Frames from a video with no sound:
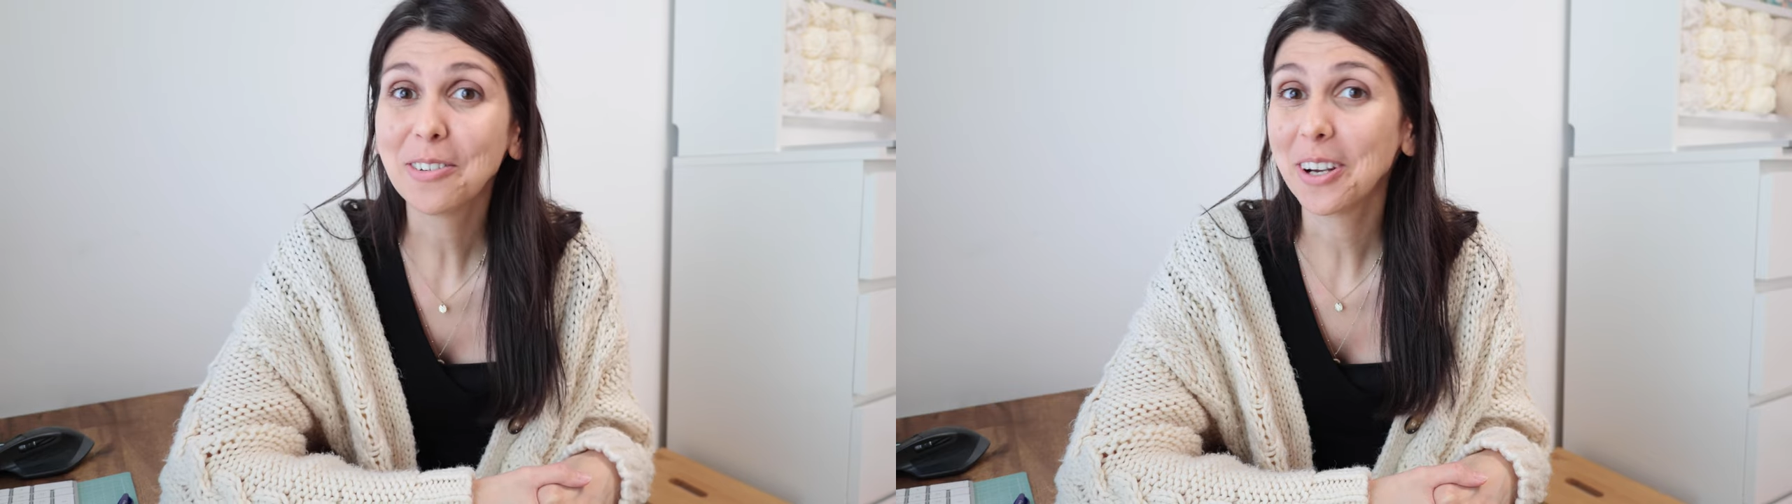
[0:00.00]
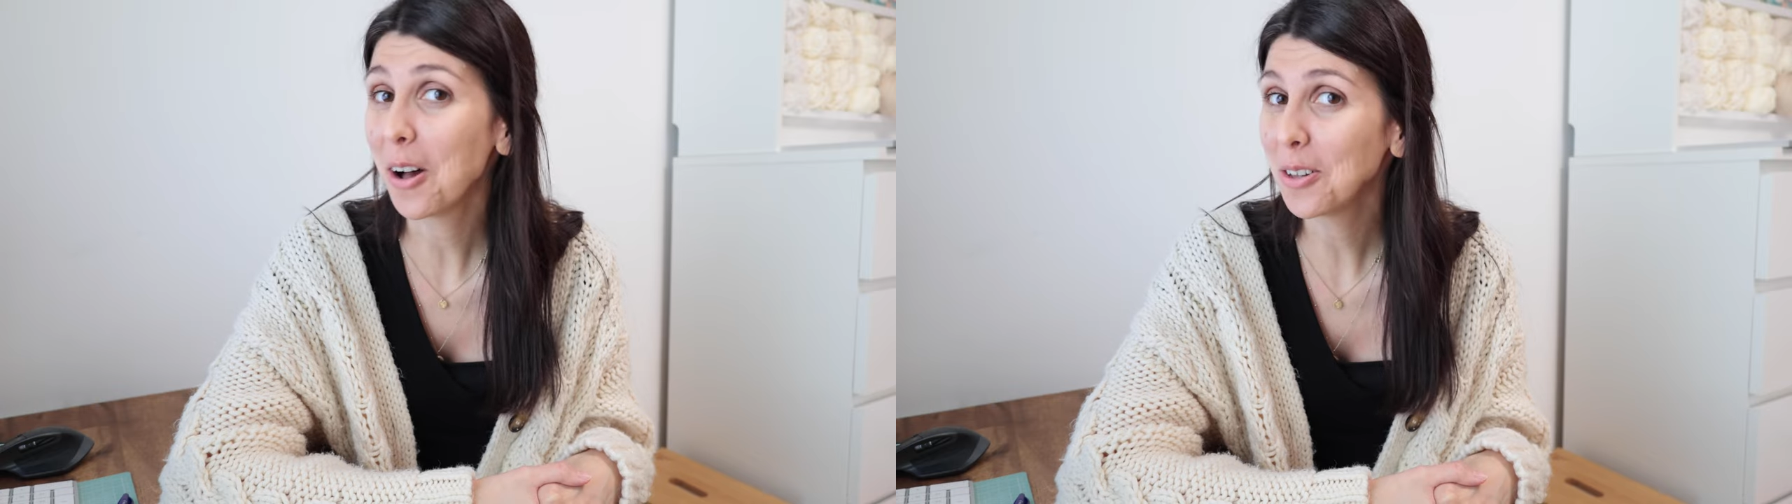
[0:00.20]

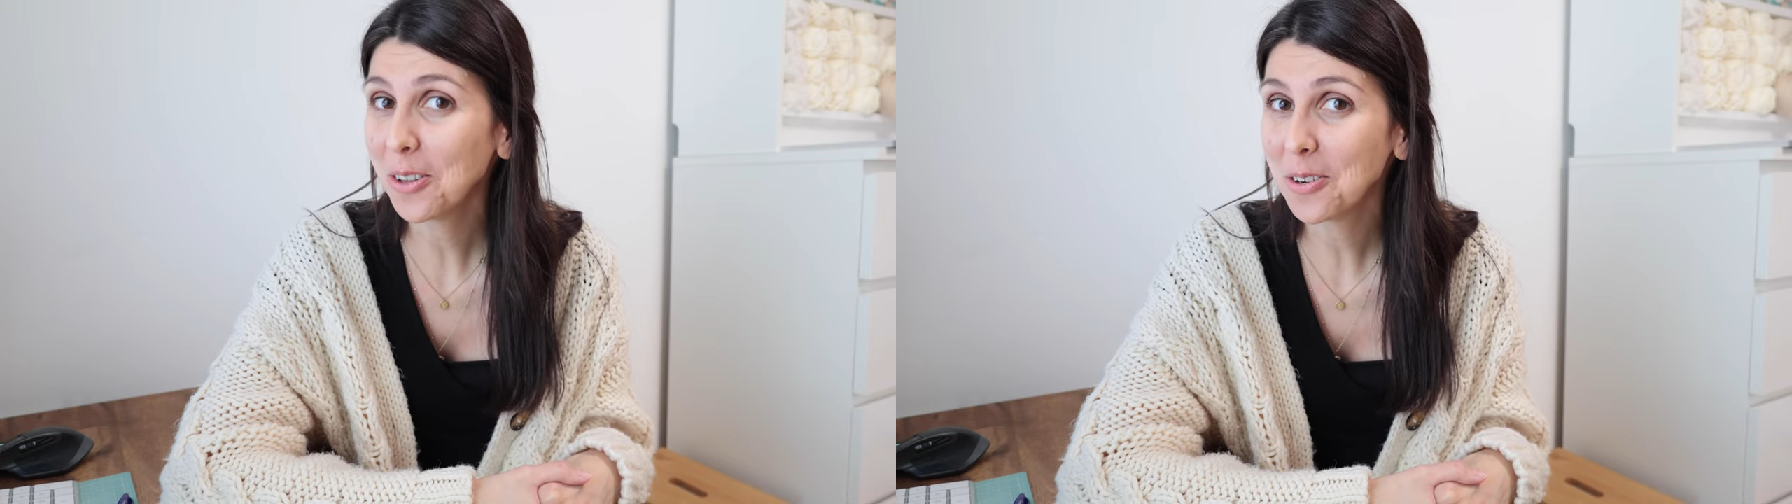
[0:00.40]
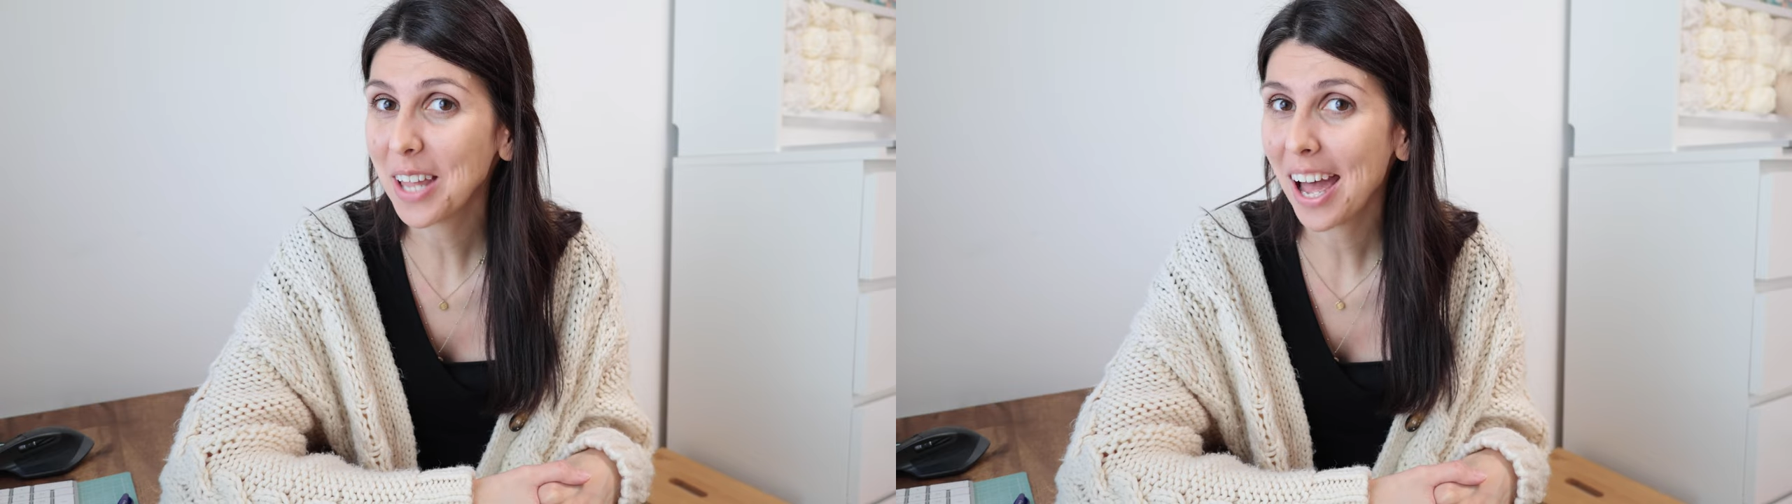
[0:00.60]
we all
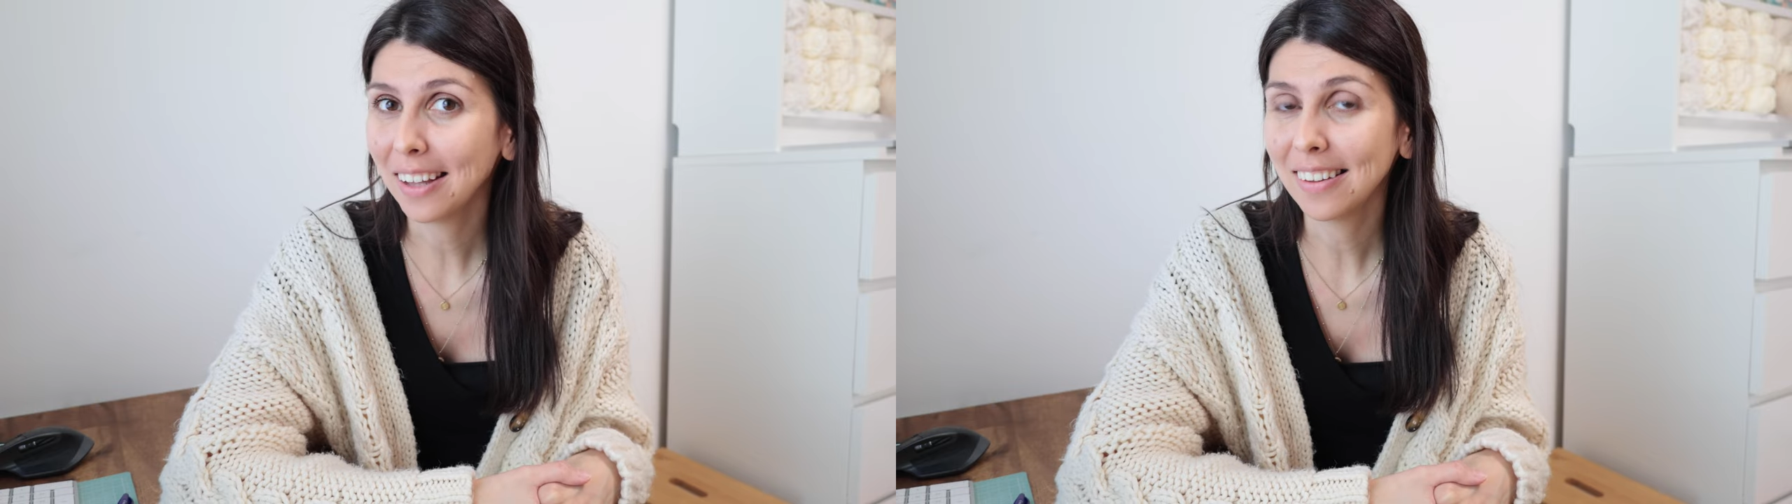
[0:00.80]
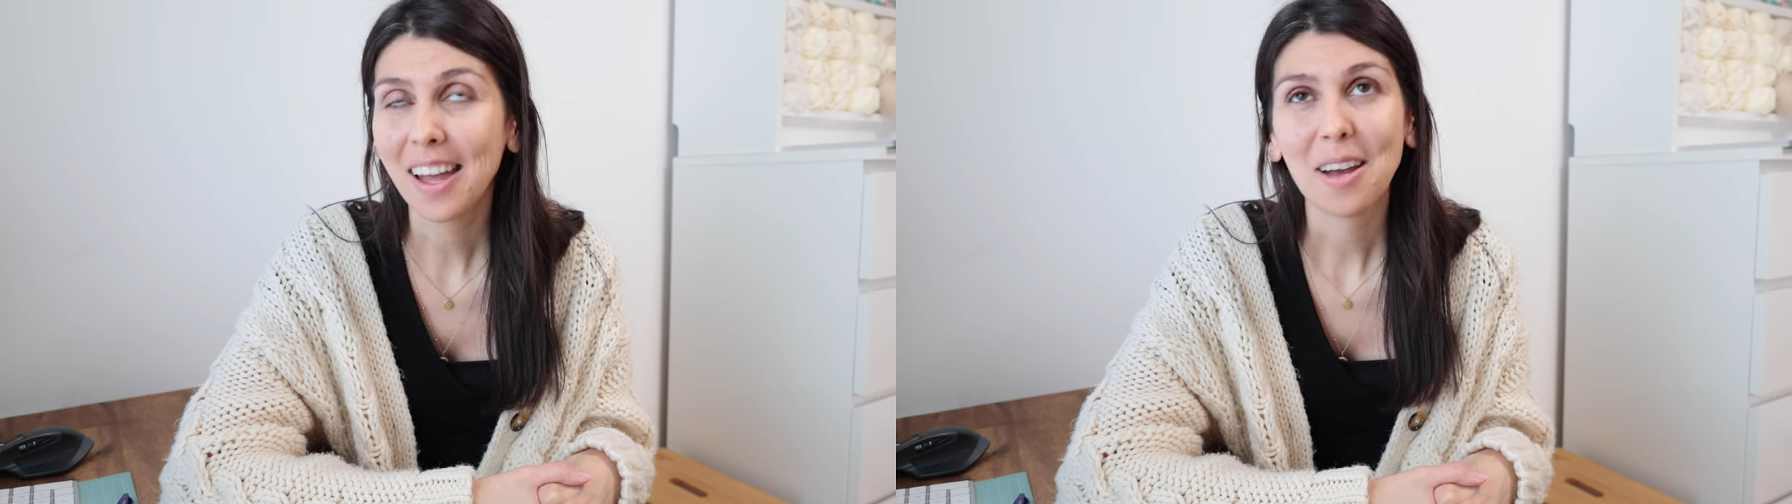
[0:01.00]
know
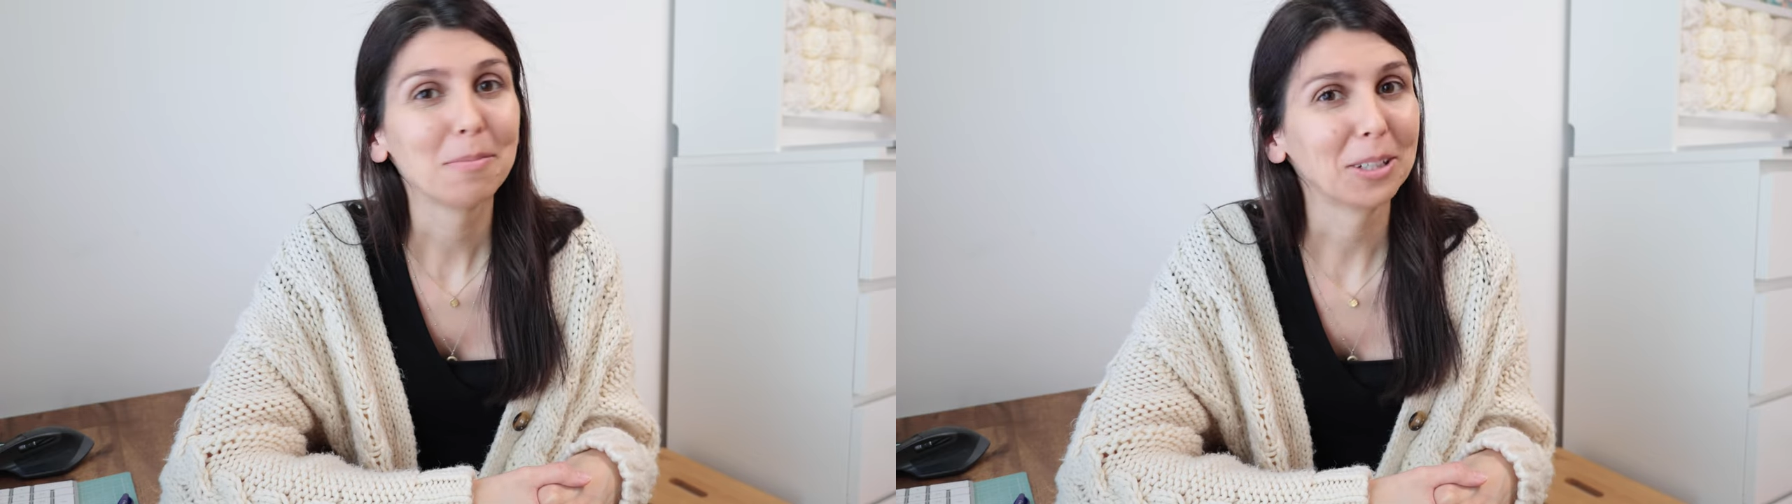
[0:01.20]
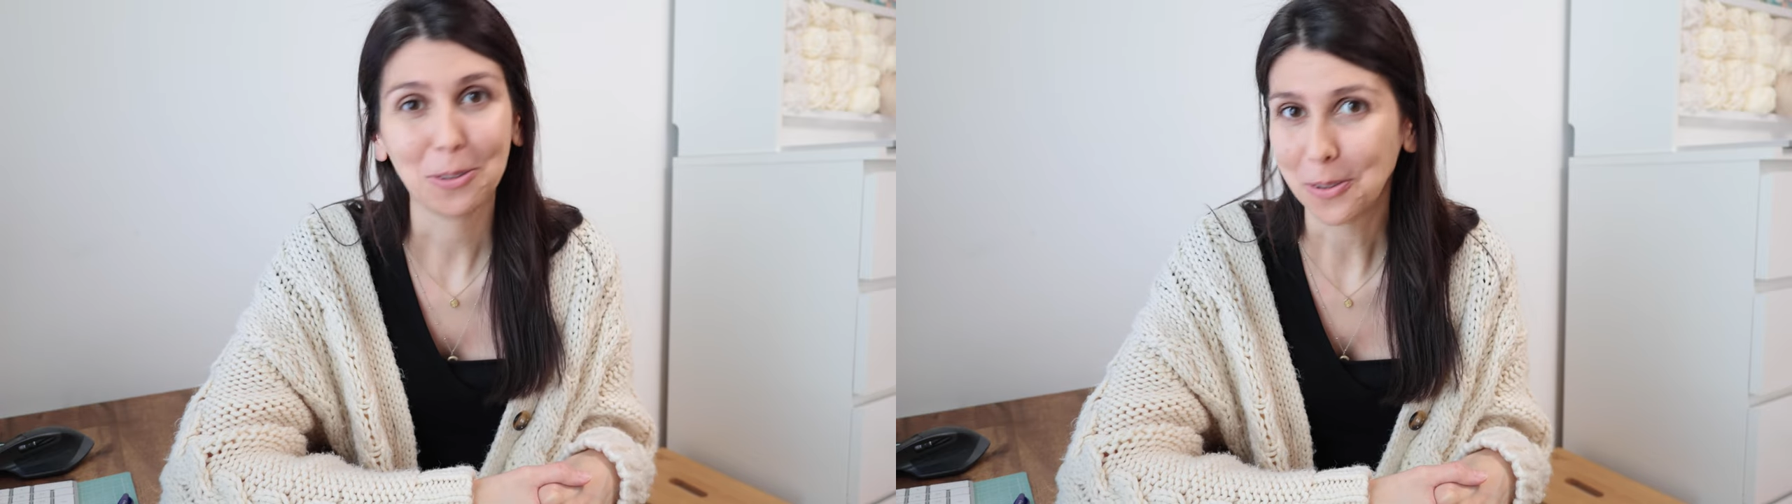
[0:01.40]
that
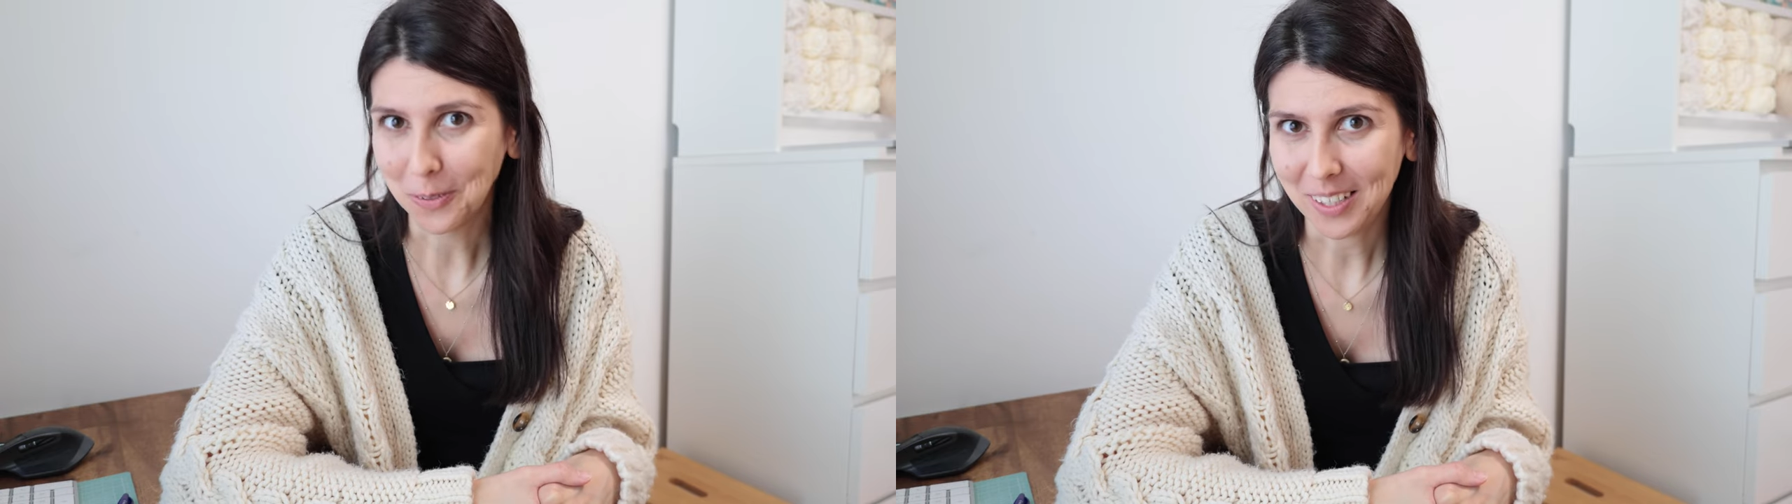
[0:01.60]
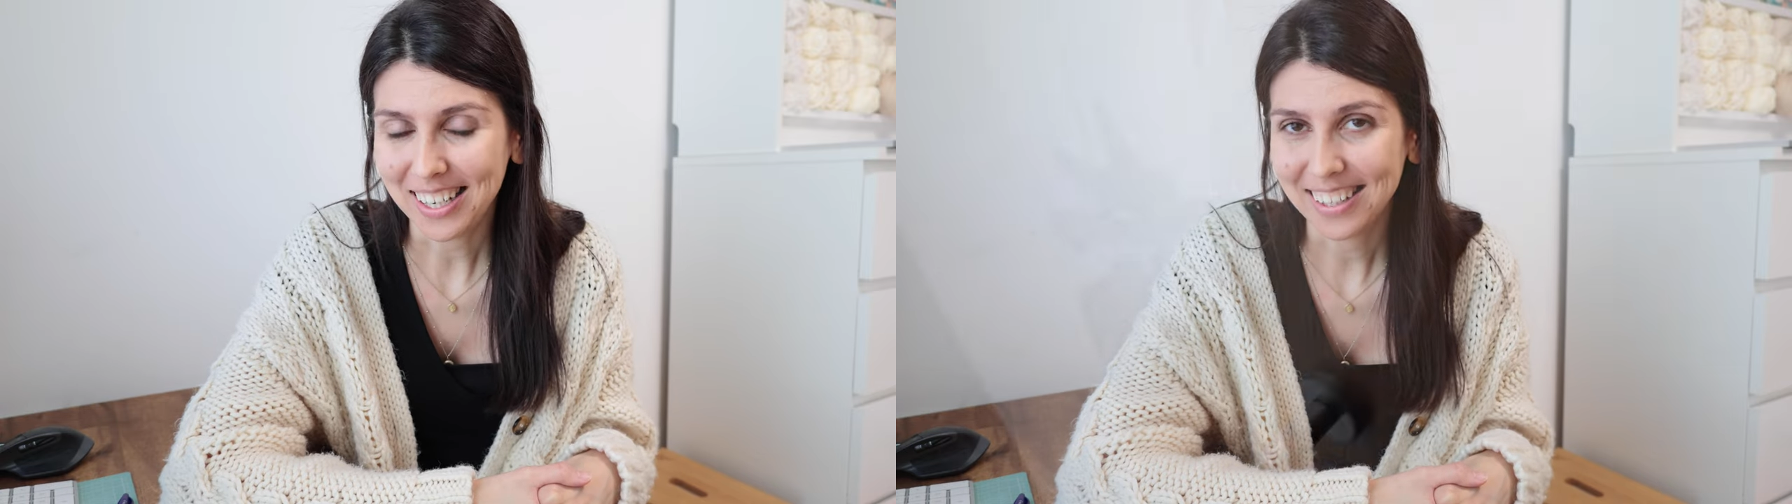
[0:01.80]
but you
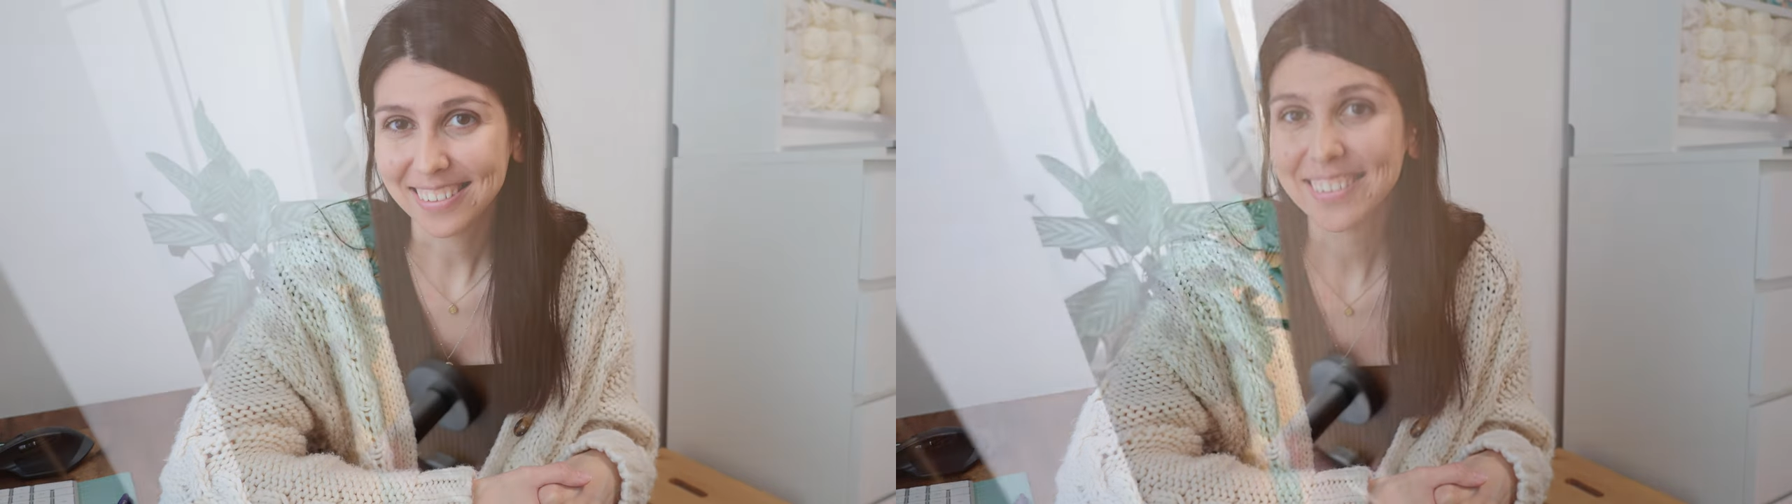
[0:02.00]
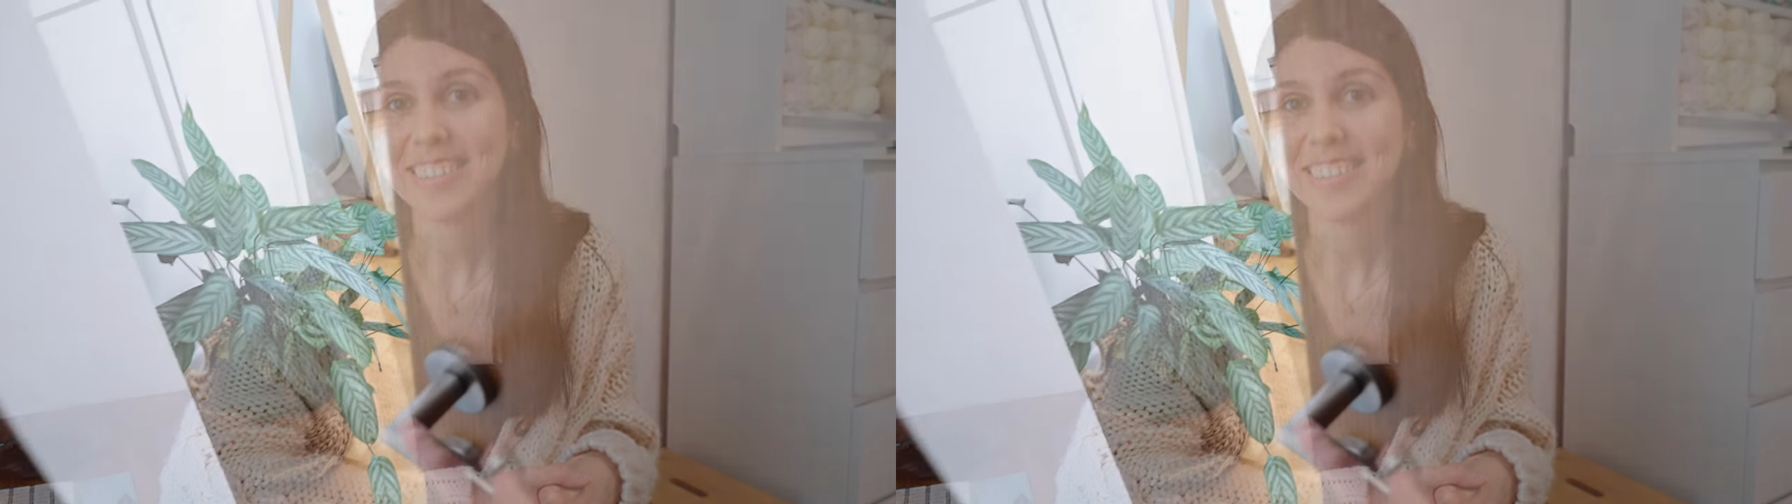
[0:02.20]
don't need it